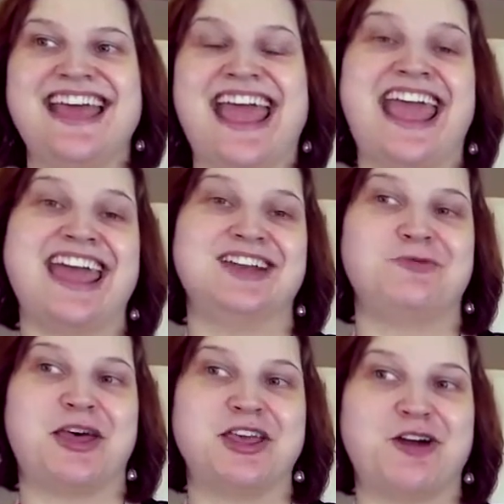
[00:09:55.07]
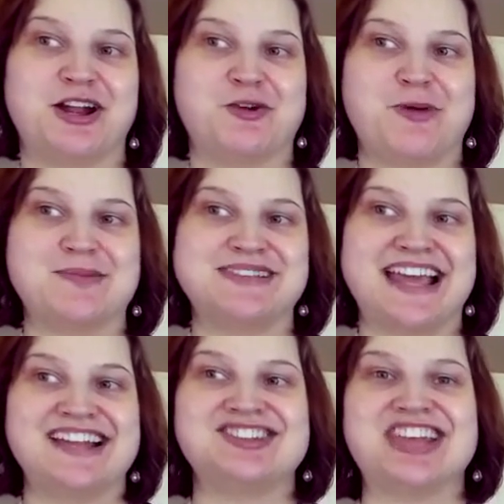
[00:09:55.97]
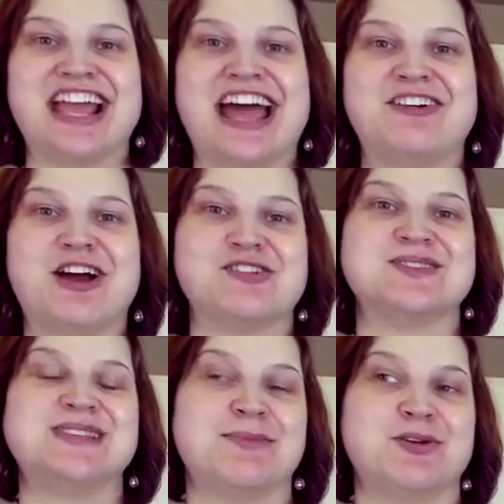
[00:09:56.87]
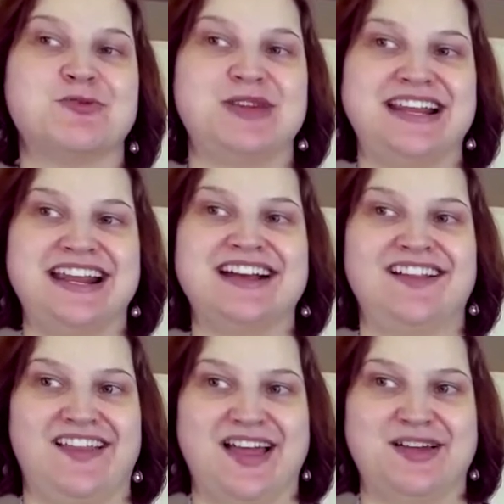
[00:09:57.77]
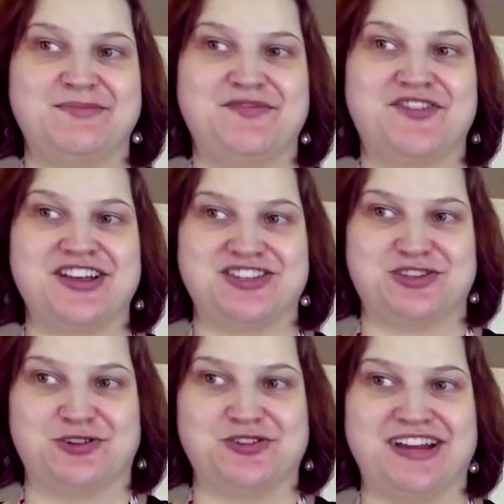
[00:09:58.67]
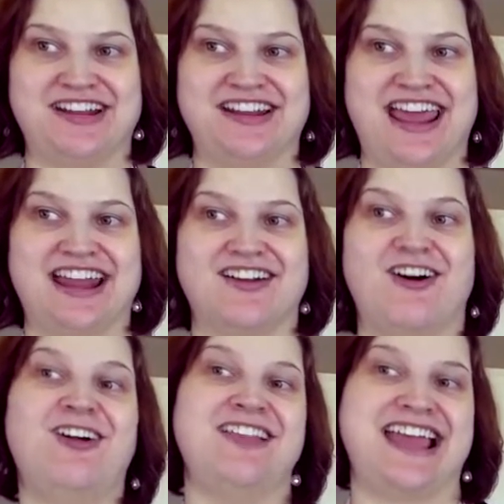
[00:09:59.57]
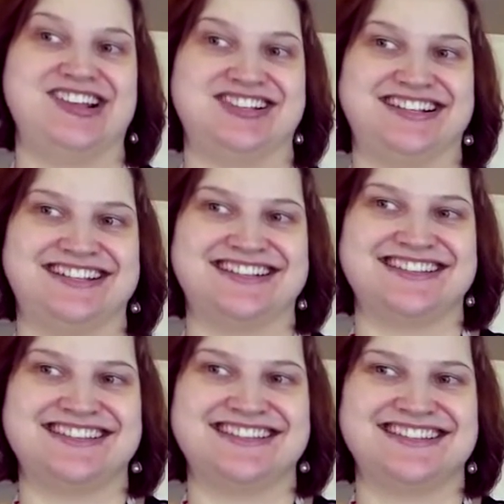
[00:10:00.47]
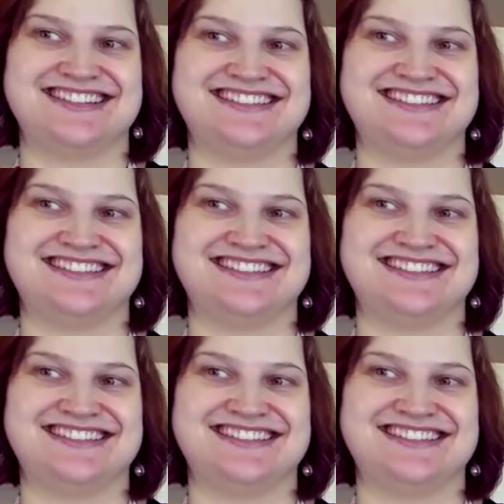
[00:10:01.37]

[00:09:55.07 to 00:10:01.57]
And while you're on our website, check out our summer reading club for children and all ages.